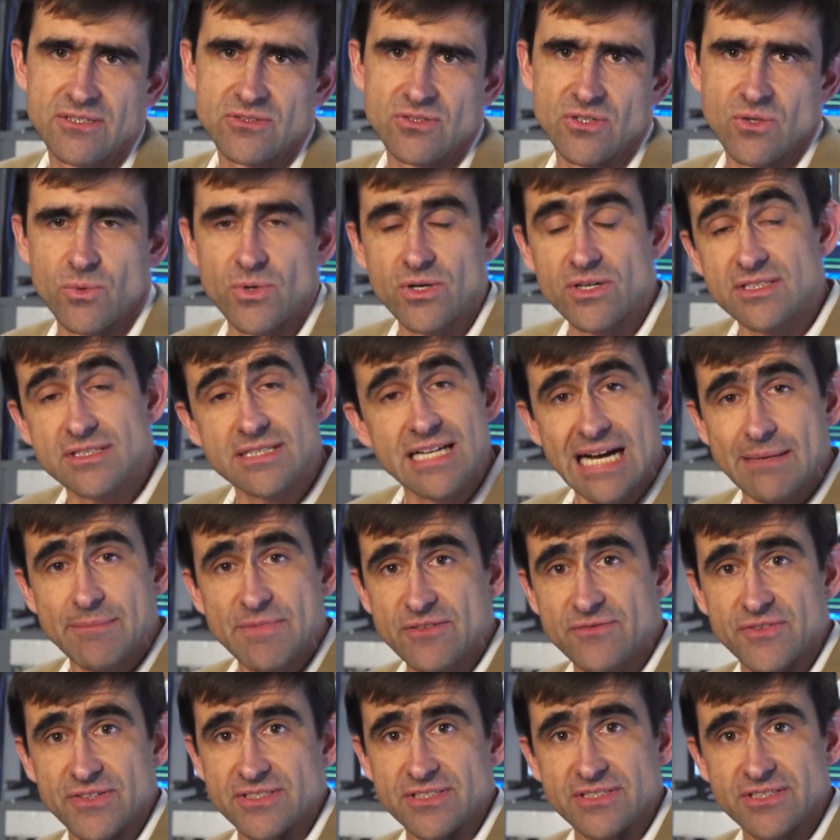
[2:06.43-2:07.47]
So we're
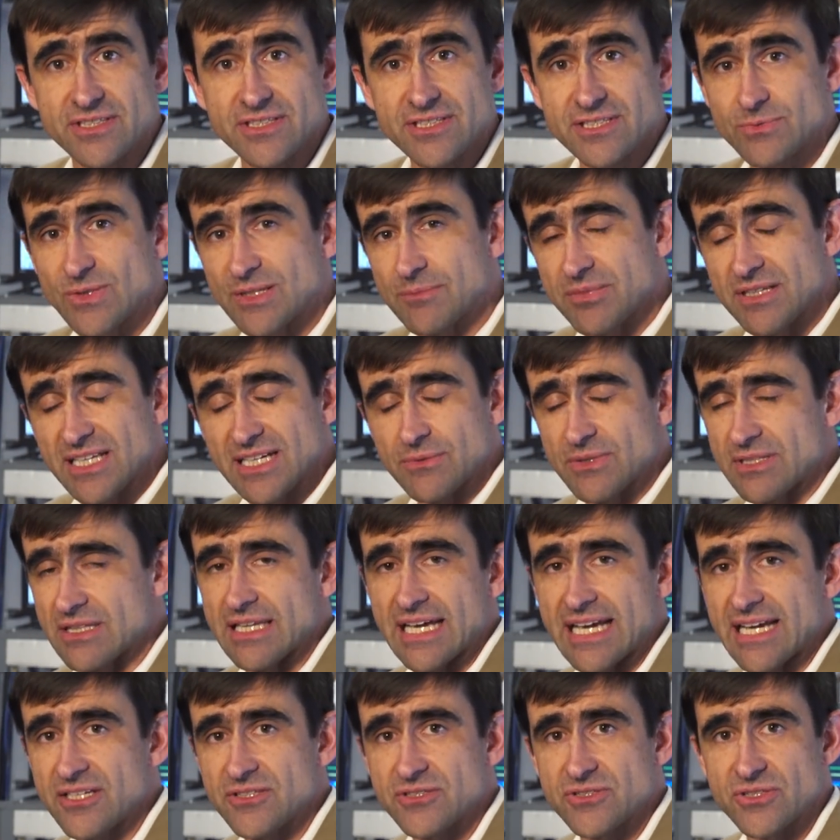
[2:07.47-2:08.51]
atomic physicists, we play with
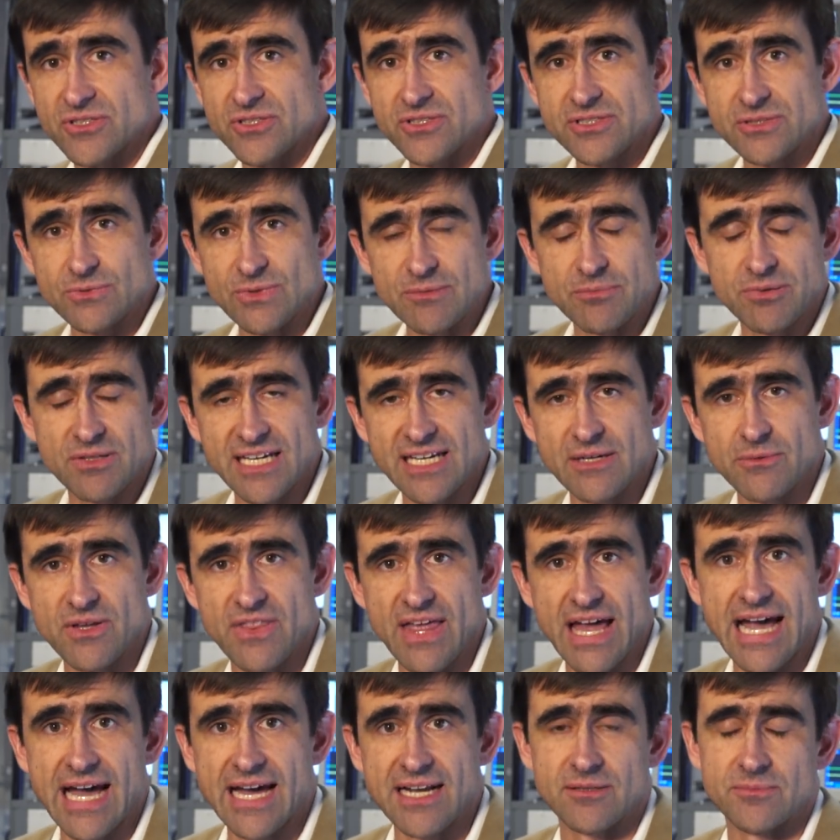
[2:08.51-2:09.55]
lasers and we play with
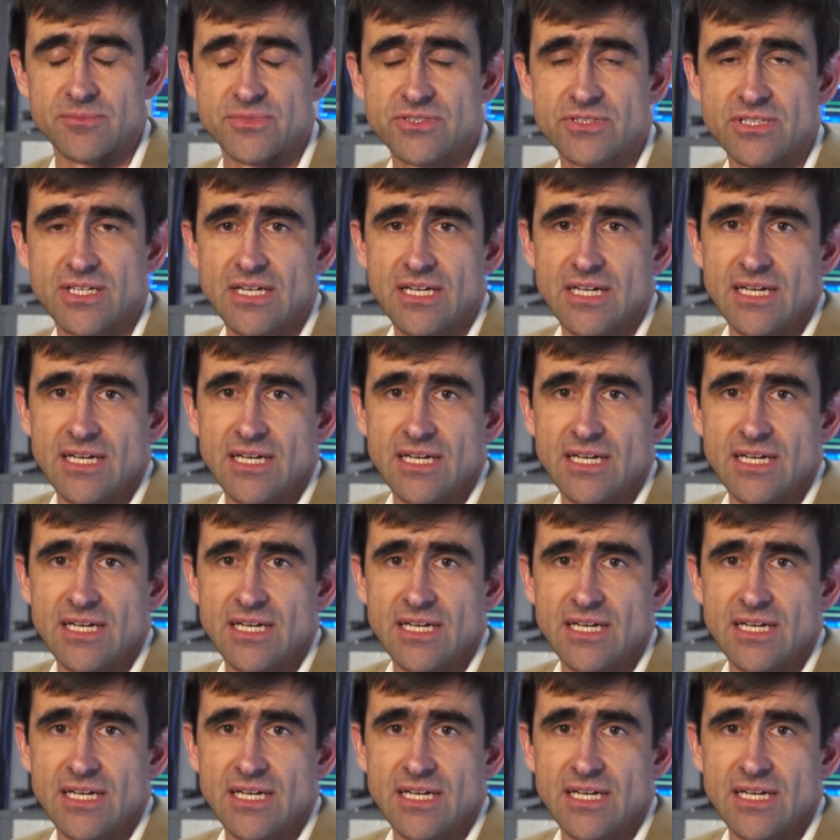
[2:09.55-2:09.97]
atoms,